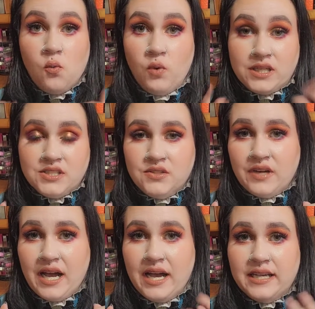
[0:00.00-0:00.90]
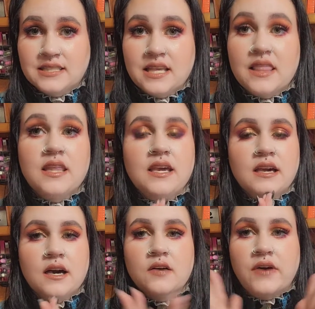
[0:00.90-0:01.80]
What do you guys
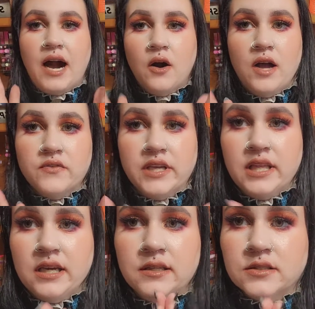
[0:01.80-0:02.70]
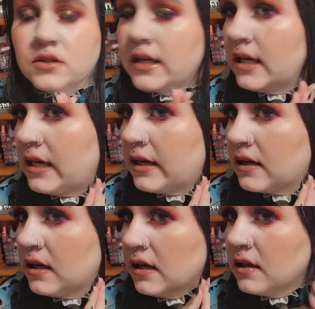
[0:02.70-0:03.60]
think of how everything is looking?
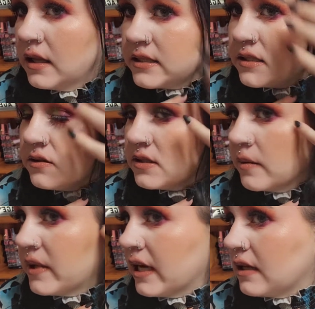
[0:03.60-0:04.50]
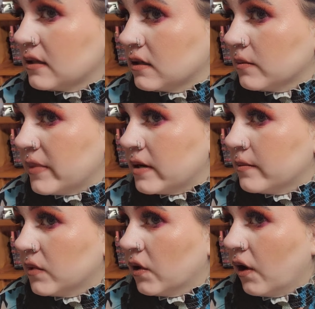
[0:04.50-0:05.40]
Let's do something a little bit
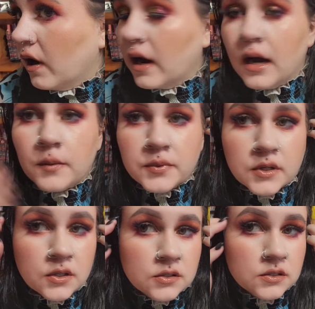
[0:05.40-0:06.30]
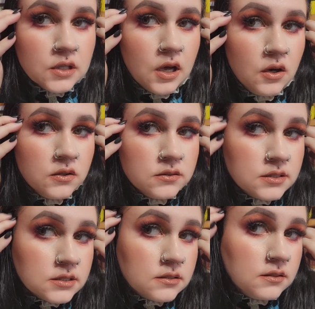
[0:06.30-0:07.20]
more up
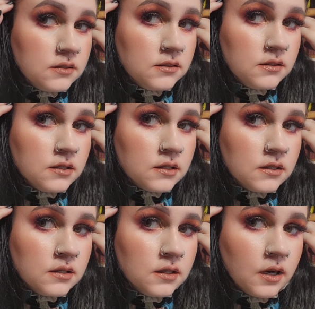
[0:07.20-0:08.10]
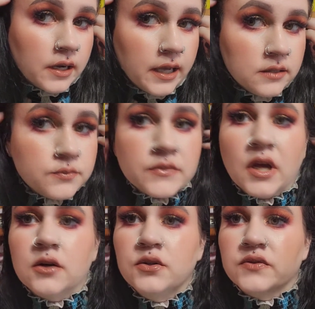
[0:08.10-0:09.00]
close. Okay,
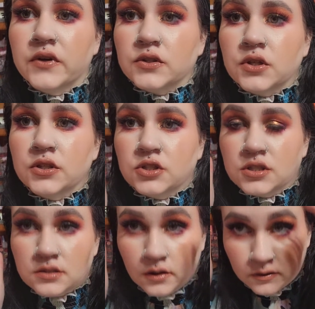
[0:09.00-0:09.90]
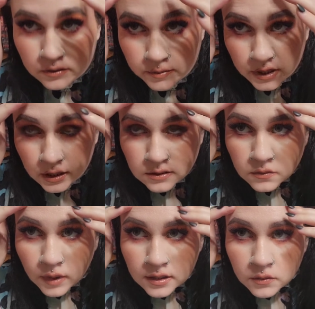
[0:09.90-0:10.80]
I don't use filters just so everybody is
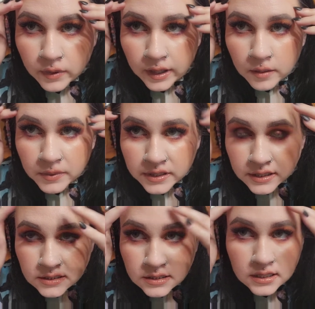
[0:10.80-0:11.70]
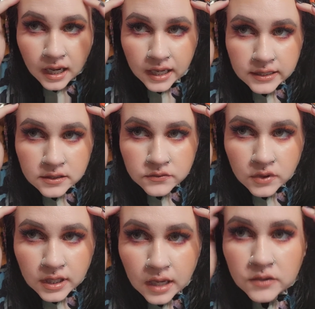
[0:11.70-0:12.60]
well aware, but this is kind of
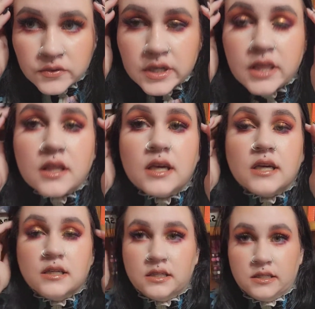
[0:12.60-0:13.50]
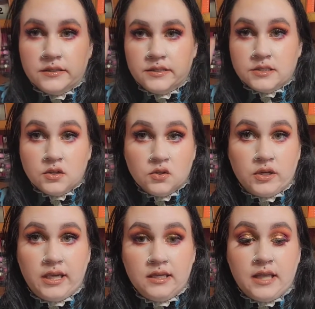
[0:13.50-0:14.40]
what everything is
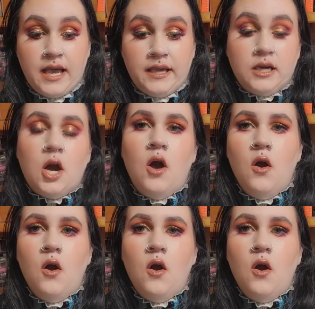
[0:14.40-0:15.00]
looking like